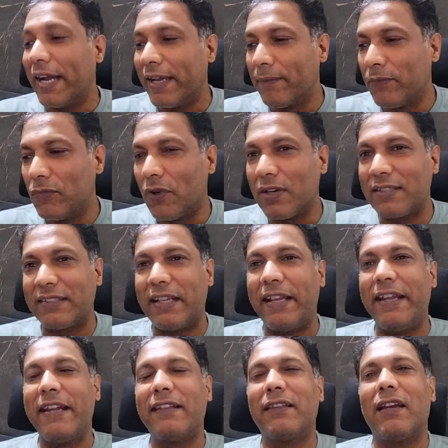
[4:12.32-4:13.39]
I am not
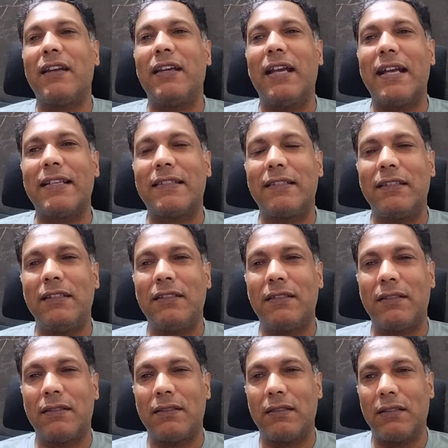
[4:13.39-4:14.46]
saying that
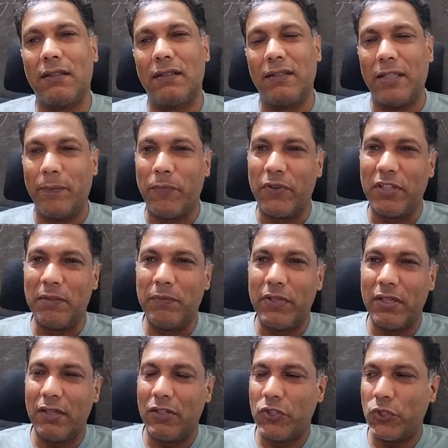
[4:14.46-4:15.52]
DAS's uh, deputy
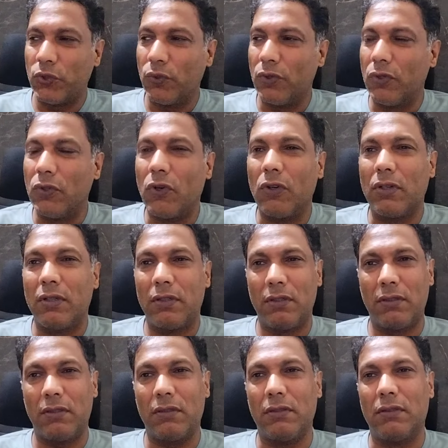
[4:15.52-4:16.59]
mayor should not
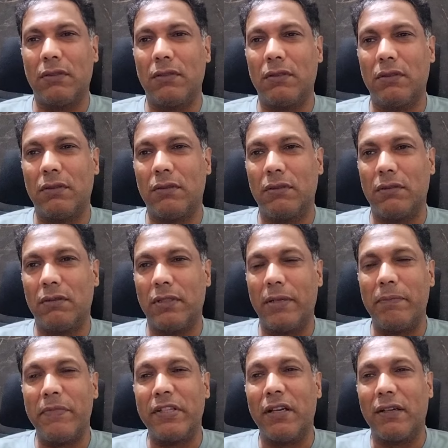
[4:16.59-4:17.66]

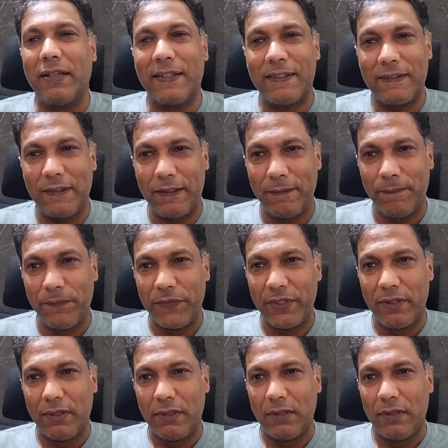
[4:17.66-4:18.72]
have been arrested.
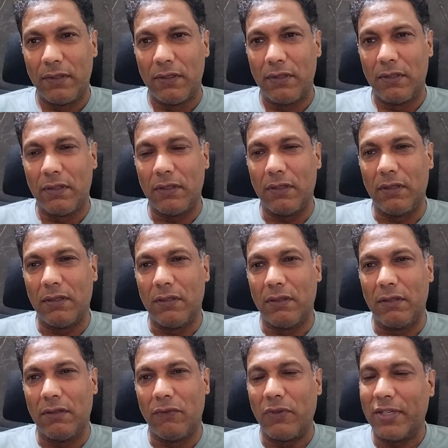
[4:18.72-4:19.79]

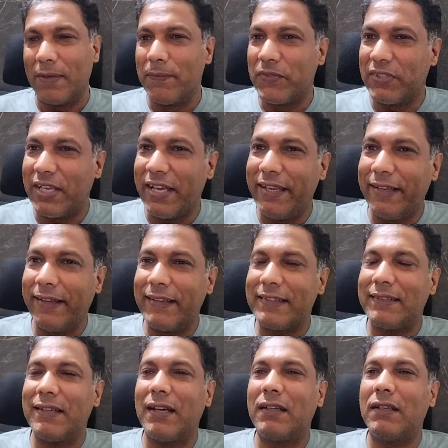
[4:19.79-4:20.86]
Uh, what I'm
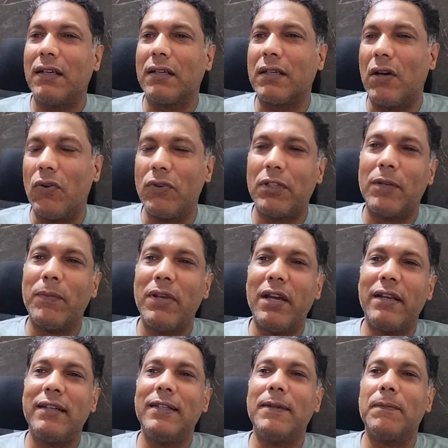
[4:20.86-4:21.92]
saying is that
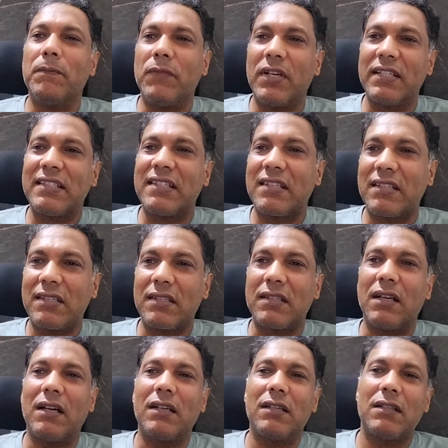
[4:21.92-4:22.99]
accountability must
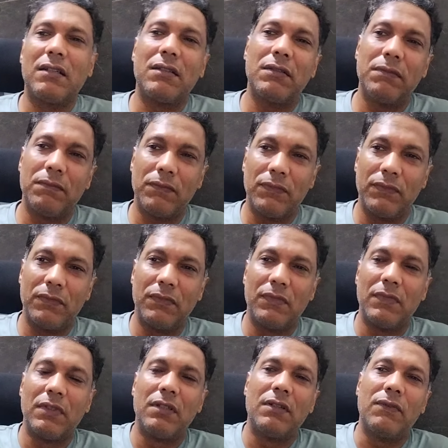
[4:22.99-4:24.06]
start
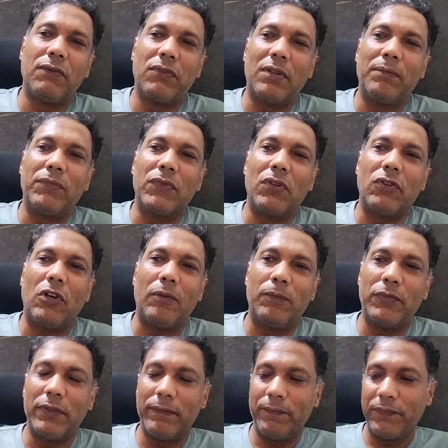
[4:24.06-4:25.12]
from the top.